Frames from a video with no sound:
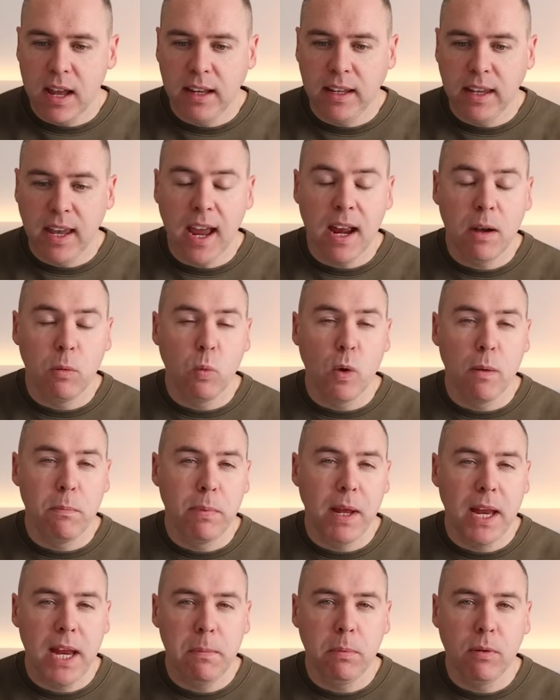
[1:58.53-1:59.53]
Again,
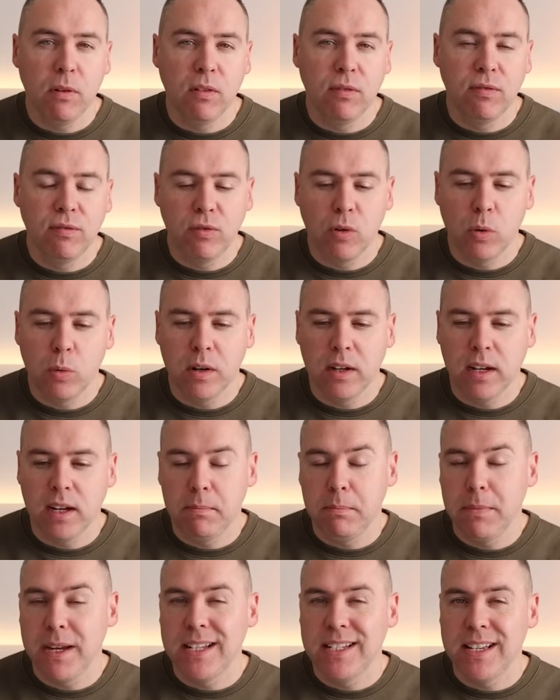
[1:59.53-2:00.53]
when people have
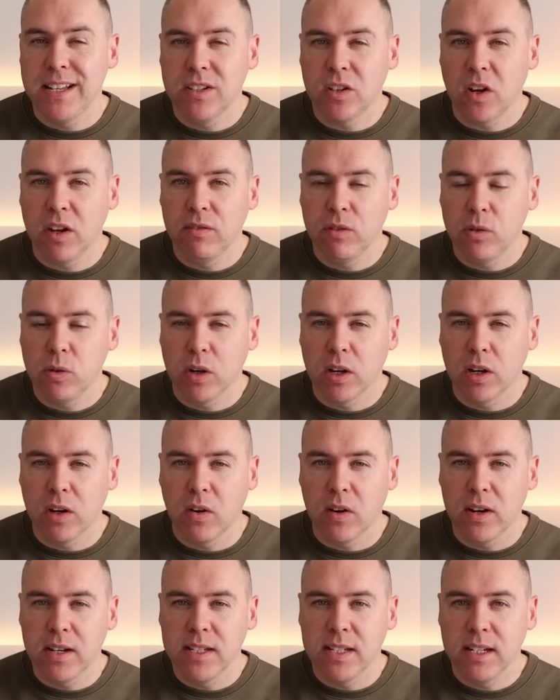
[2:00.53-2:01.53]
forwarded meetings I've
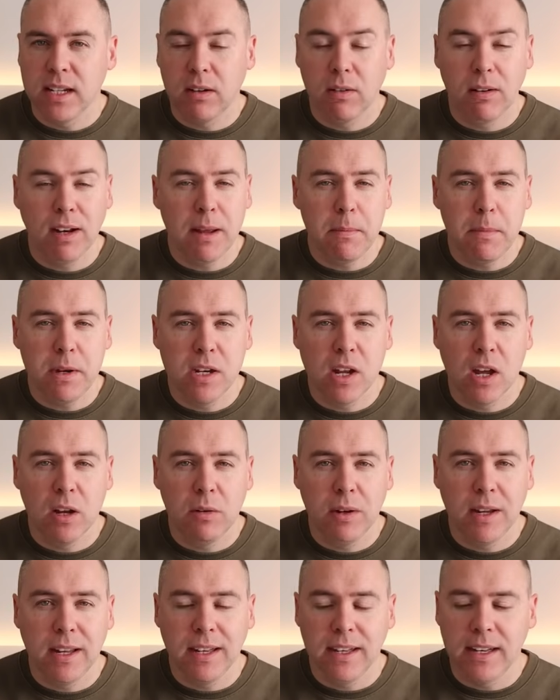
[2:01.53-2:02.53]
organized, it'll let me
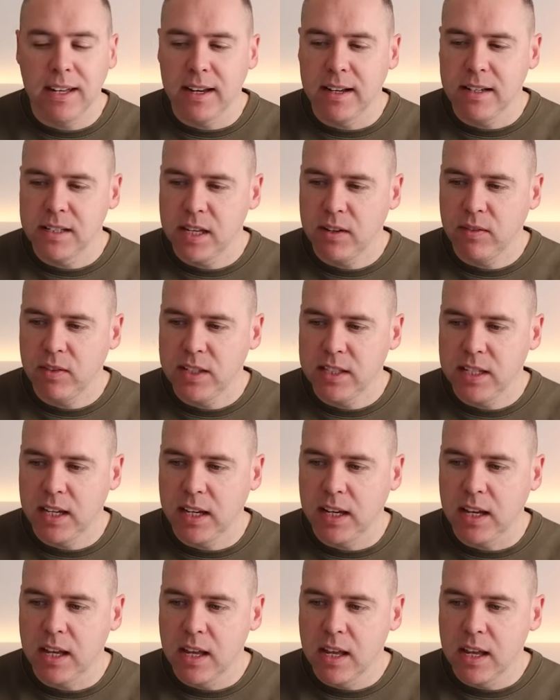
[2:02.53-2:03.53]
know in the
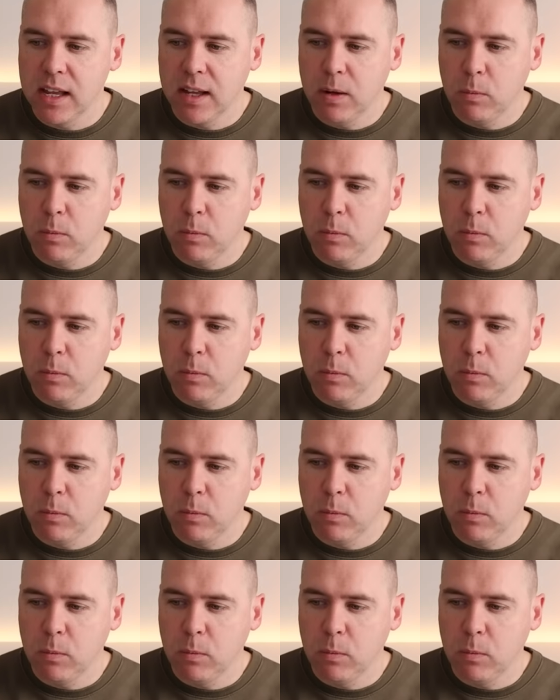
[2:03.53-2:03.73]
activity.